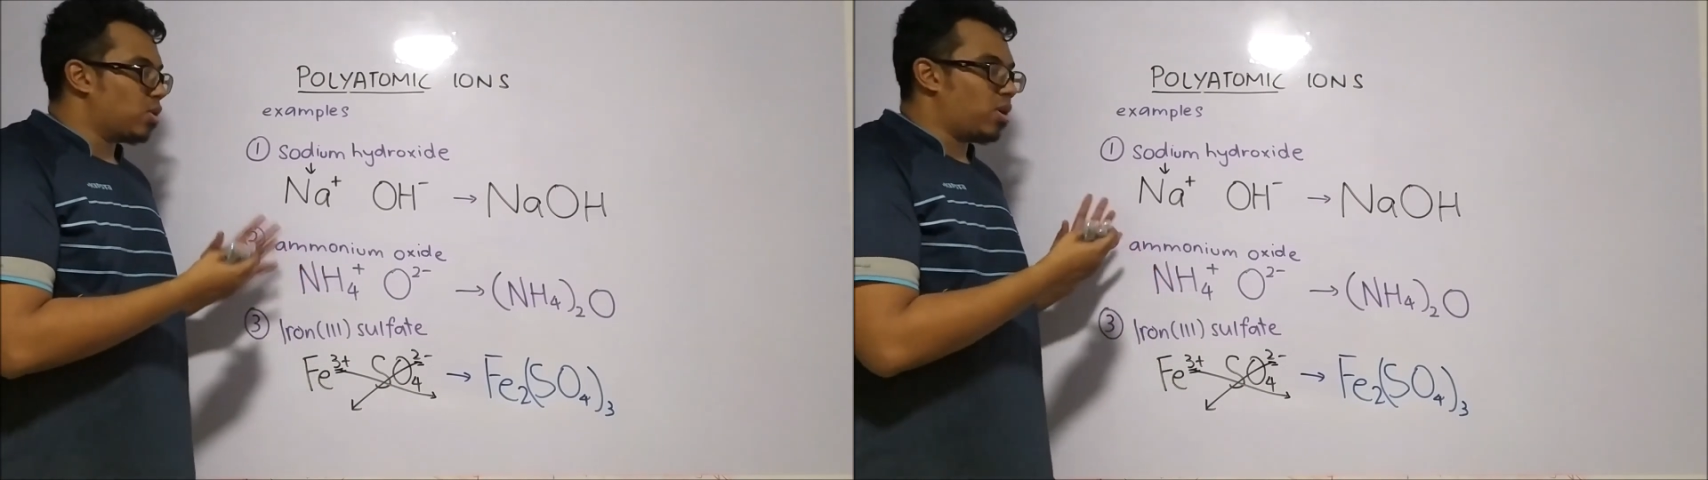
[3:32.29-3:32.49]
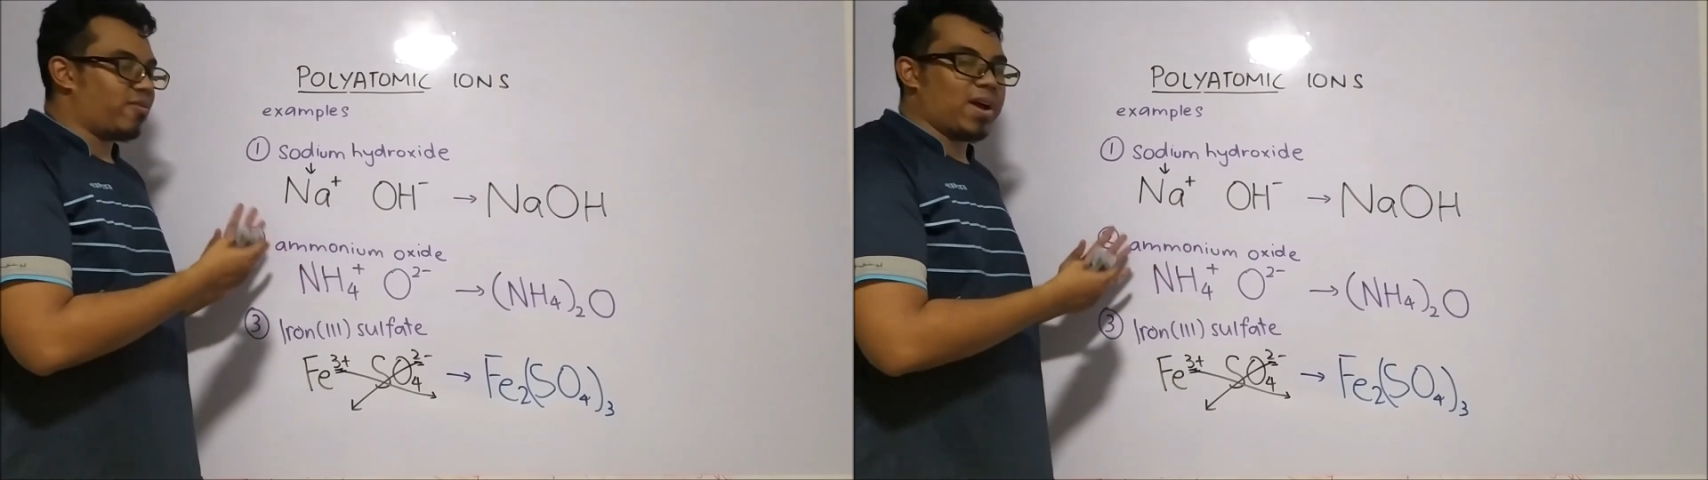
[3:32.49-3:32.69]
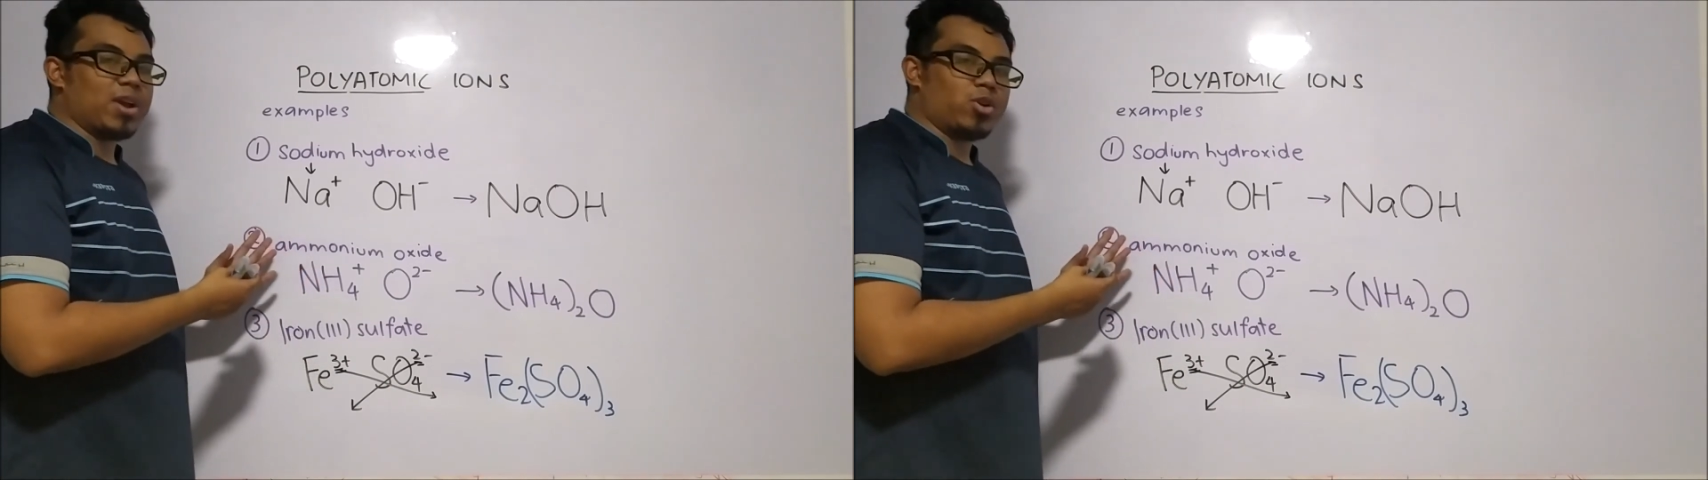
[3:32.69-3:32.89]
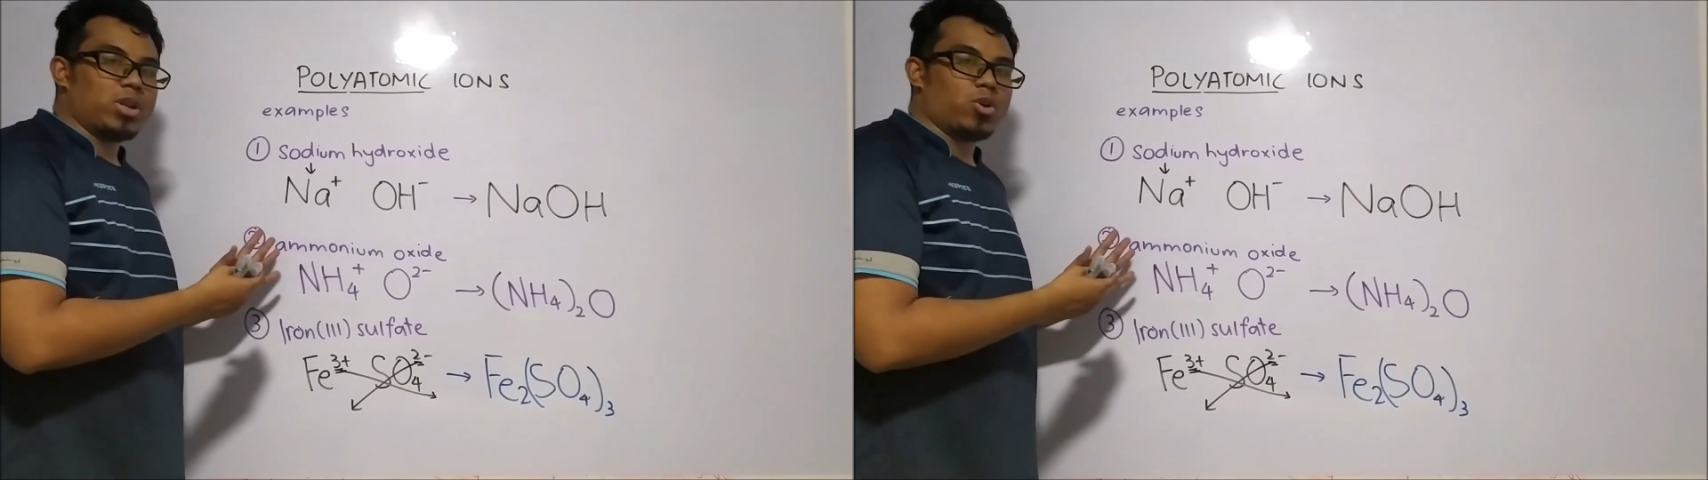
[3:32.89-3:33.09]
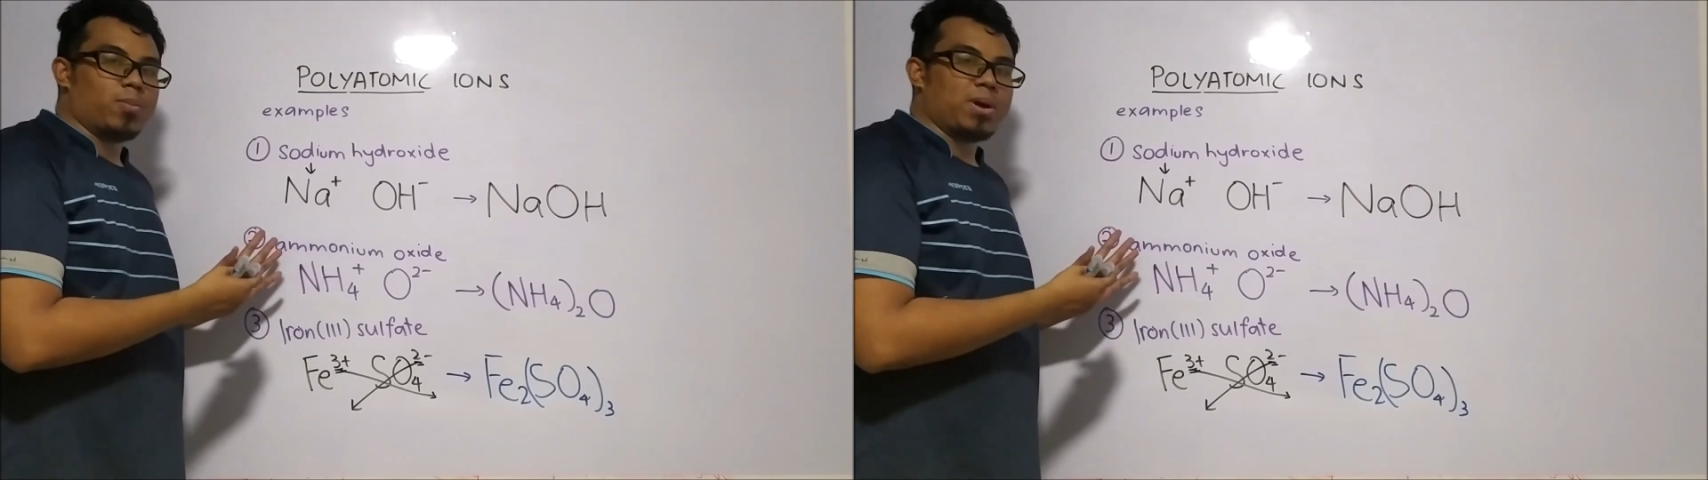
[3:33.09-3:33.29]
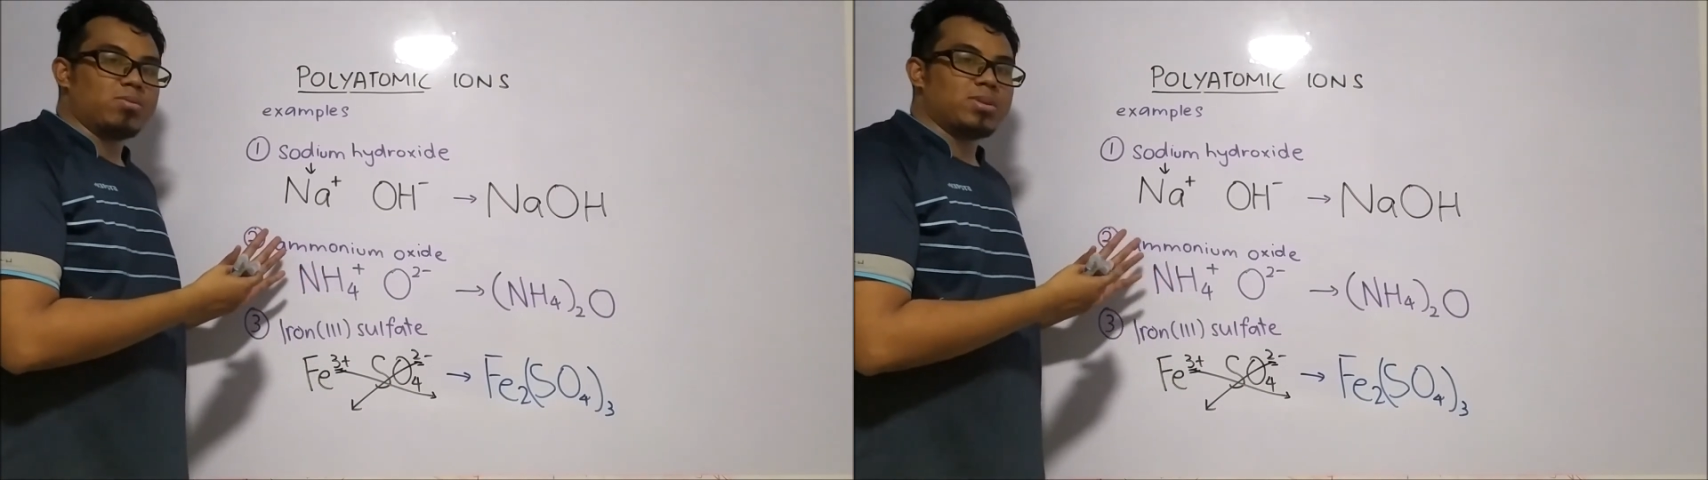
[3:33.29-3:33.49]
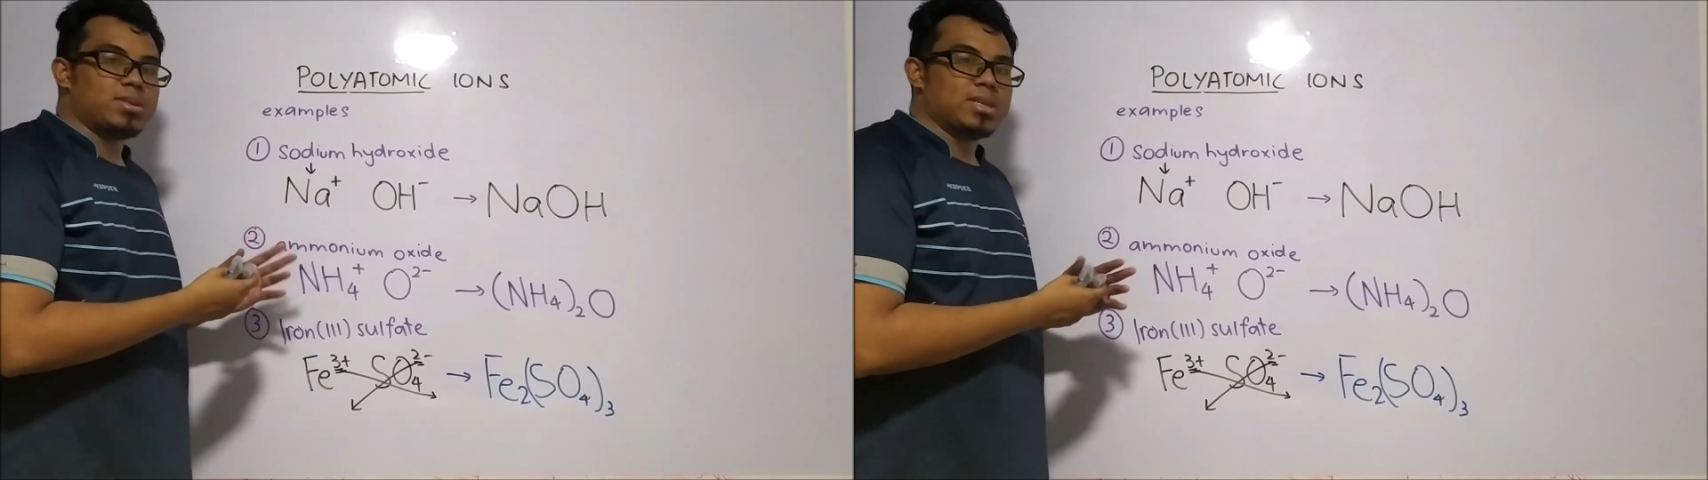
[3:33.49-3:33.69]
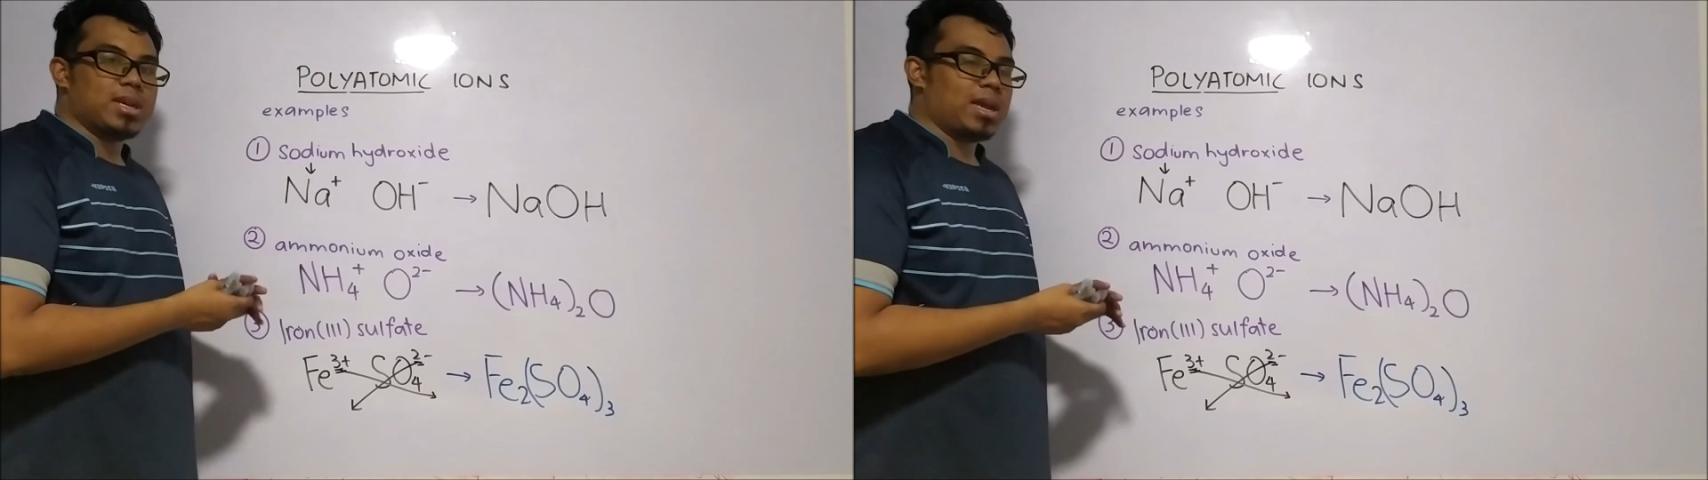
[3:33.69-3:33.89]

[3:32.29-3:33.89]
of ionic compounds,